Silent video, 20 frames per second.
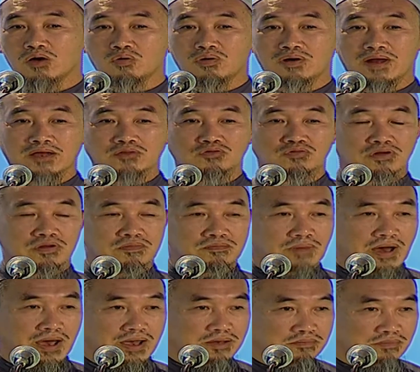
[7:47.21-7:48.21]
would like to
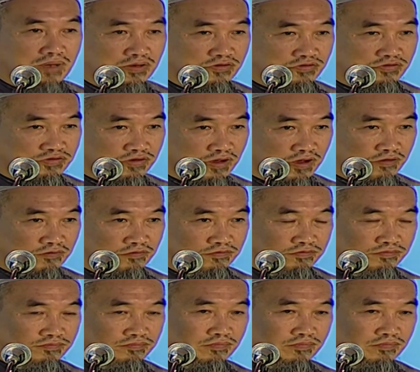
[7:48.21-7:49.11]
remind myself